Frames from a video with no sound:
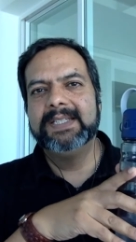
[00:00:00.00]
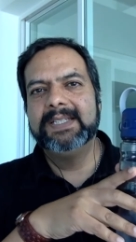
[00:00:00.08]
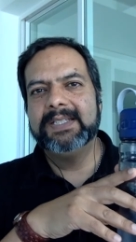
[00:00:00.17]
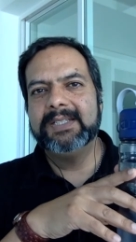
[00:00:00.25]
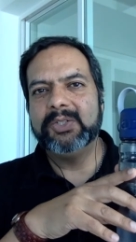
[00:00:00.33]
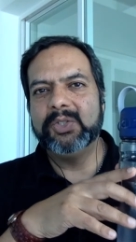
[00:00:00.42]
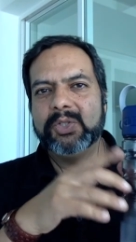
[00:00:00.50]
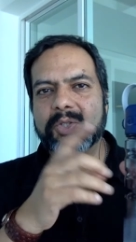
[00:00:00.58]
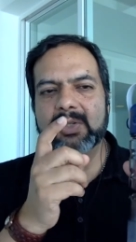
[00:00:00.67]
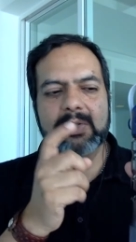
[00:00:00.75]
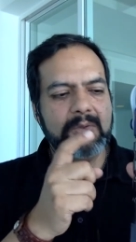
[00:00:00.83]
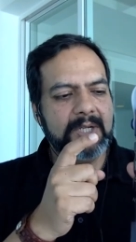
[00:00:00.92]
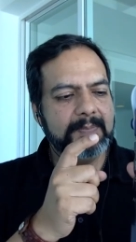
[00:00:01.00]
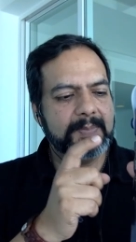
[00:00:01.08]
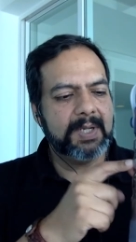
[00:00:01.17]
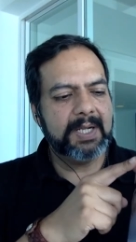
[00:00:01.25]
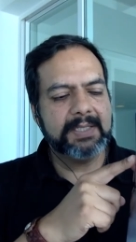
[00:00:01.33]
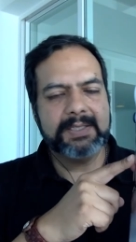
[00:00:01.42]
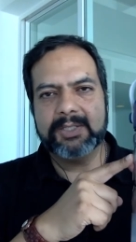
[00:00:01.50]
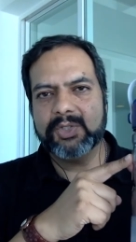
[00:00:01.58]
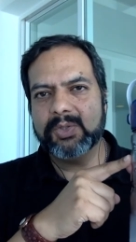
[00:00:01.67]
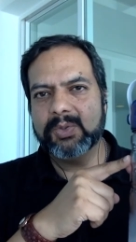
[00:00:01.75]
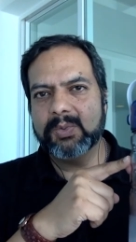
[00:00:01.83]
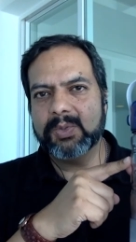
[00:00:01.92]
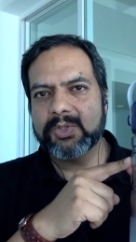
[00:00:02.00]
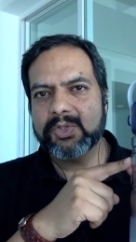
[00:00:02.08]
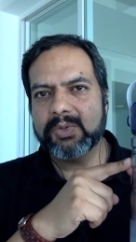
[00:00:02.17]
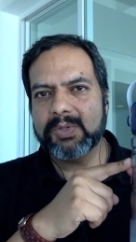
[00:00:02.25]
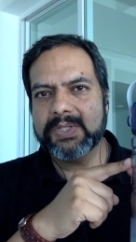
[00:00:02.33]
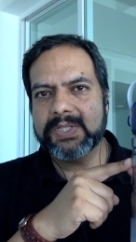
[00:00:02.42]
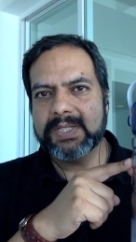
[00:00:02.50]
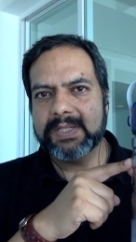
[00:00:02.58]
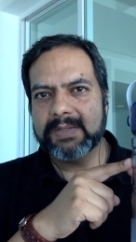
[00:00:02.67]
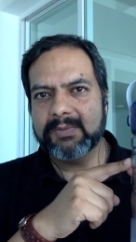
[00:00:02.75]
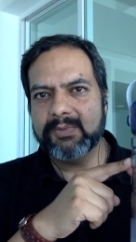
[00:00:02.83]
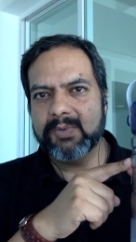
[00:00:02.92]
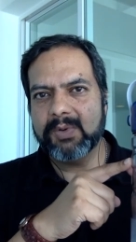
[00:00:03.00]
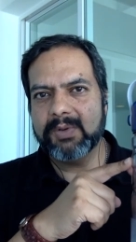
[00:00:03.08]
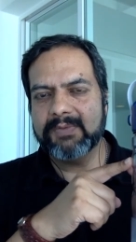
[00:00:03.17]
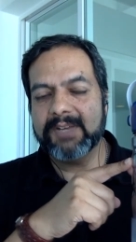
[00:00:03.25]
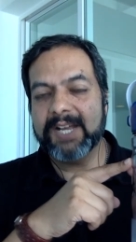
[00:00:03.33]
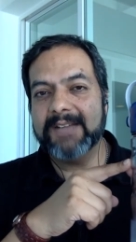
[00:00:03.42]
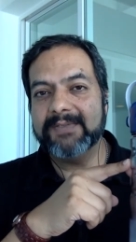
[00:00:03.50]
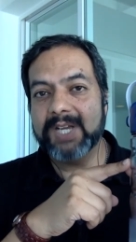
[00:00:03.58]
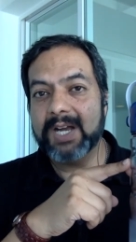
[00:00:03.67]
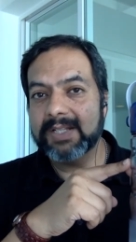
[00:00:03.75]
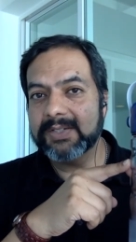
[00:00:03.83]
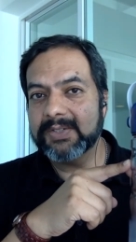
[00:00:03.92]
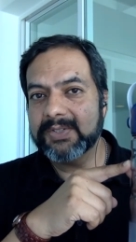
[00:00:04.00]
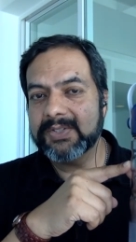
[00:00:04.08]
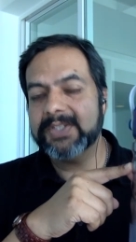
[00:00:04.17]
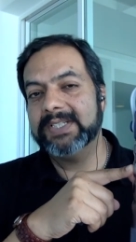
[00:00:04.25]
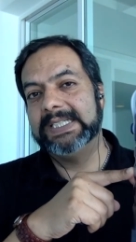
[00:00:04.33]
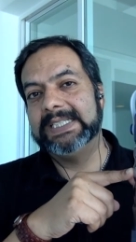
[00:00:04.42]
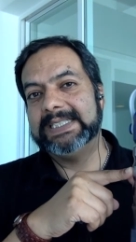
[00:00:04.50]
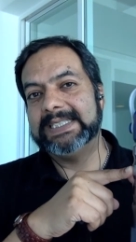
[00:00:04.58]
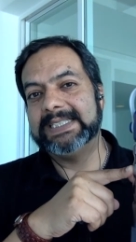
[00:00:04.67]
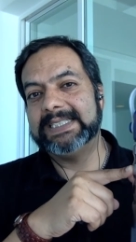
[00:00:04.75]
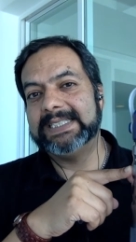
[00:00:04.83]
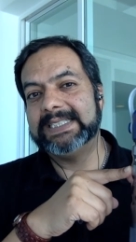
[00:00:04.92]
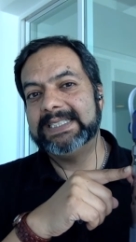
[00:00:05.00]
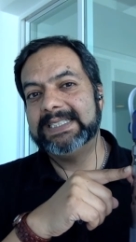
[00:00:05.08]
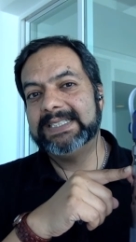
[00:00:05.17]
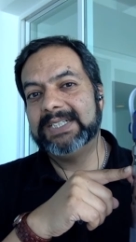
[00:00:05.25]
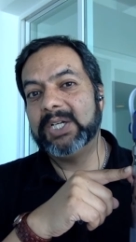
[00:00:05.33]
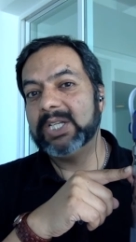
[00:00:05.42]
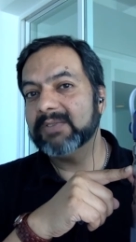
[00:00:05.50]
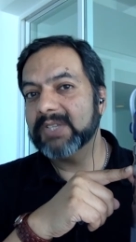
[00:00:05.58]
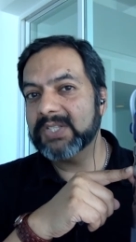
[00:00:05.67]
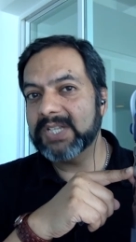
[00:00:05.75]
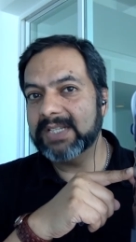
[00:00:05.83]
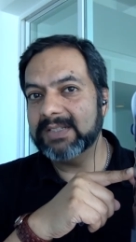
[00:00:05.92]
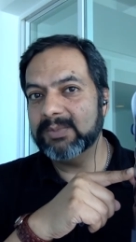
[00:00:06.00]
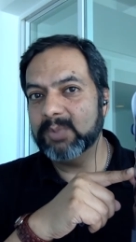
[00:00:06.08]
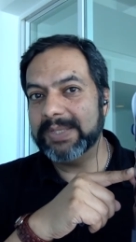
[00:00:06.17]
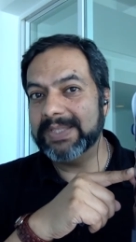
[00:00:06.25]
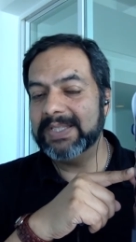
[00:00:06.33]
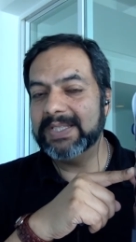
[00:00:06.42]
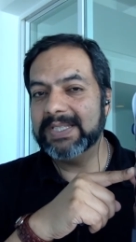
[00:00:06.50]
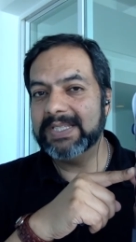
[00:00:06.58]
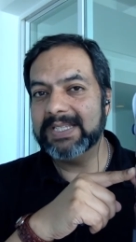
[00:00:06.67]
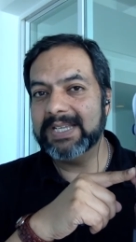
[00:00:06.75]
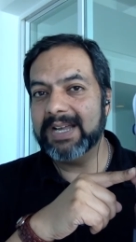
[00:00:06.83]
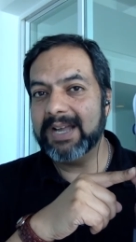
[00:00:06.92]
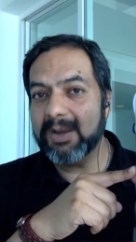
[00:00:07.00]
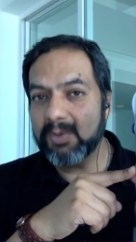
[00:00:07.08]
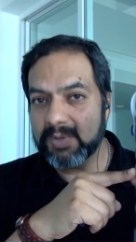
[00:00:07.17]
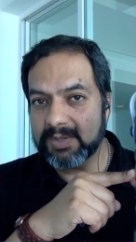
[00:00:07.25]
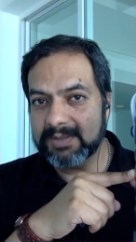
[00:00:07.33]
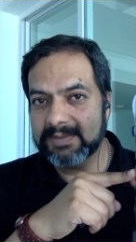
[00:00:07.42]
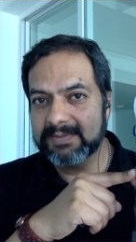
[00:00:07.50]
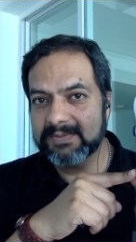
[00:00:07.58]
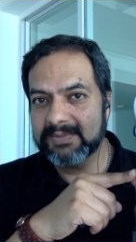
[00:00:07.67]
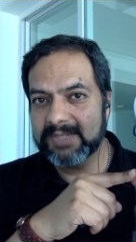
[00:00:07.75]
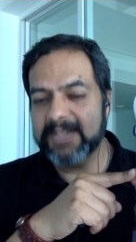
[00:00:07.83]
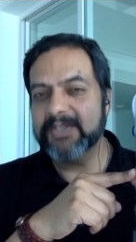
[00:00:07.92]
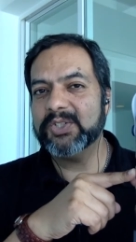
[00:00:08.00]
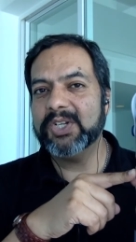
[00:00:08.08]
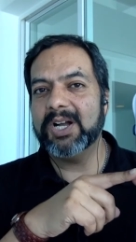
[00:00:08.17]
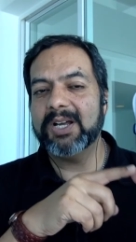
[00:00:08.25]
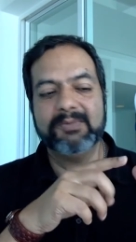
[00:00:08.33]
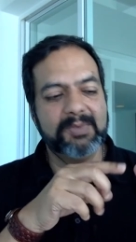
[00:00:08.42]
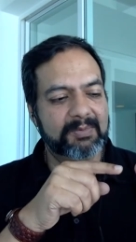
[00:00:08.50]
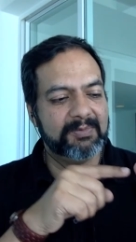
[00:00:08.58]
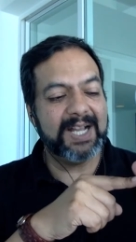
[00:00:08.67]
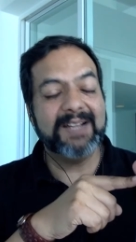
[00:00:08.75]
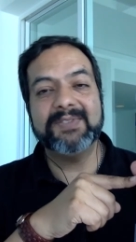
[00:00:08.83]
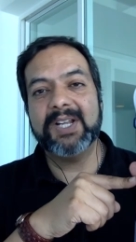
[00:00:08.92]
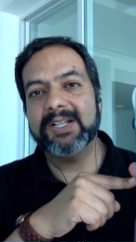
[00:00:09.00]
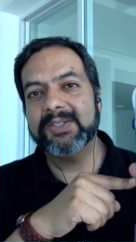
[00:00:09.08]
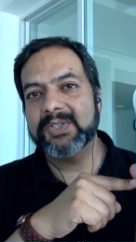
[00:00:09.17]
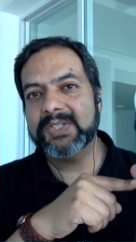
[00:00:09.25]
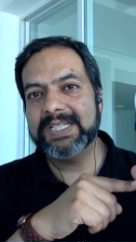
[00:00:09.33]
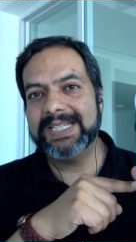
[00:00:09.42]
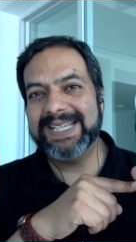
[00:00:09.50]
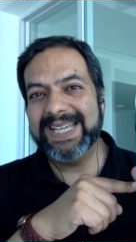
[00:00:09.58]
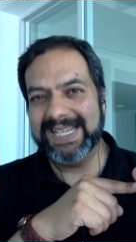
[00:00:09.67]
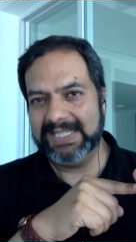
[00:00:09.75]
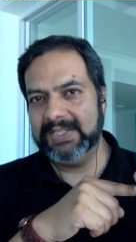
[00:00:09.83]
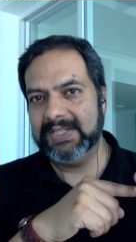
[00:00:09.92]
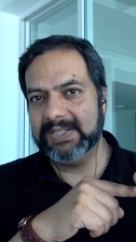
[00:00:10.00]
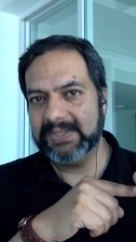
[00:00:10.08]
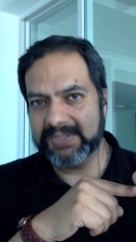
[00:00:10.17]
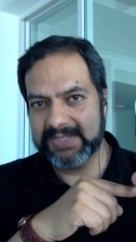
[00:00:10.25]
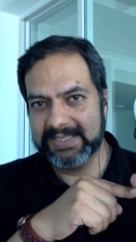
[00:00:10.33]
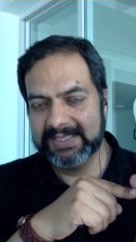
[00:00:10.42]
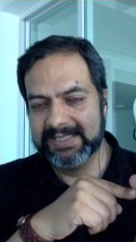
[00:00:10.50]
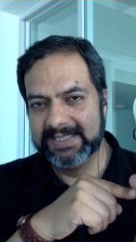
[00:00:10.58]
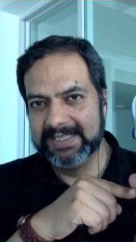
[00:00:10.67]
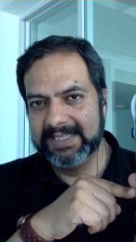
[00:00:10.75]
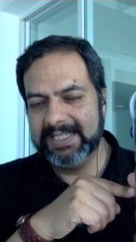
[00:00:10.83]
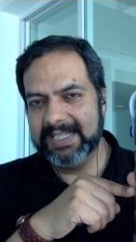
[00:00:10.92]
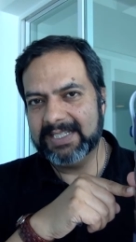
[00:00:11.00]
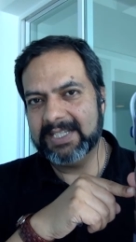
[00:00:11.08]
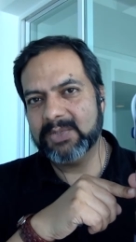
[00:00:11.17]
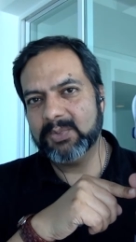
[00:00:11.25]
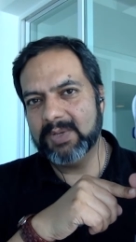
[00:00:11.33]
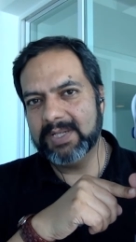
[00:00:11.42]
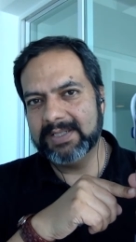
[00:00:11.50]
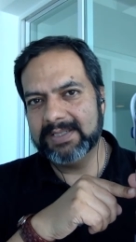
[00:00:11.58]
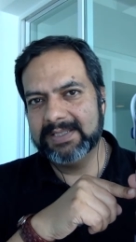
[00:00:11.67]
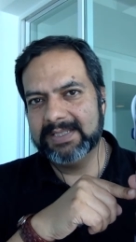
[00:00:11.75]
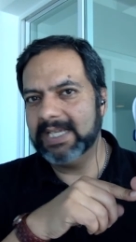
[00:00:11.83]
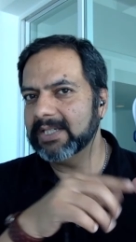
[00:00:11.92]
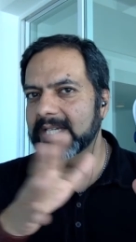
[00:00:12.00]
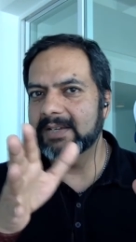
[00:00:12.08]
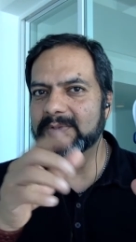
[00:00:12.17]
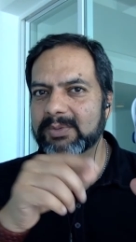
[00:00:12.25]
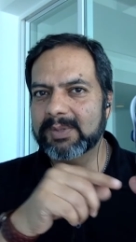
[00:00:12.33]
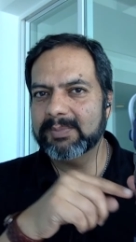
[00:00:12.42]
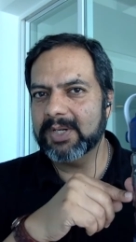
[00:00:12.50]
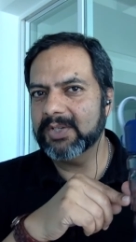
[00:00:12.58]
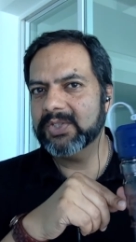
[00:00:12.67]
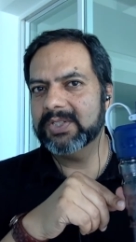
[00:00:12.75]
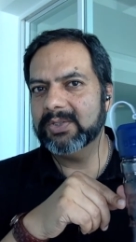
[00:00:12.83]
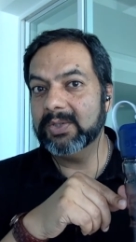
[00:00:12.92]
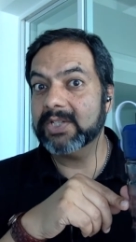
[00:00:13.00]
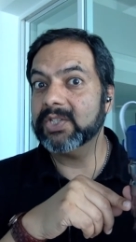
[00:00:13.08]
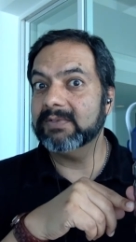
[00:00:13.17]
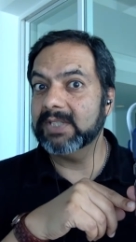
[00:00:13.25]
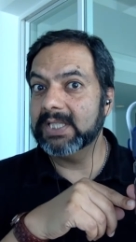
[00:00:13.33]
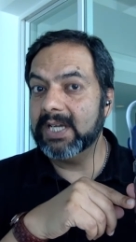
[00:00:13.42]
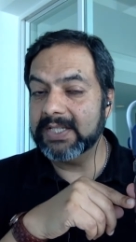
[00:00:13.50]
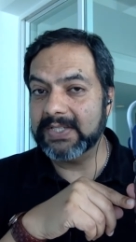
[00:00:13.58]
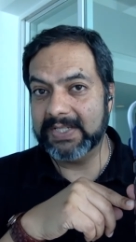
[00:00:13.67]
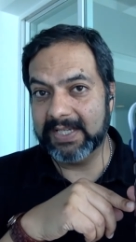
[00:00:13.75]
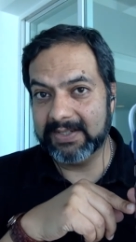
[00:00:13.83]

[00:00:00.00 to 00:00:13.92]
your great product that you were sourcing for $5, all of a sudden, within the hour, has gone from $5 to $8. And guess what? Now you have no more margin. You actually have a loss now.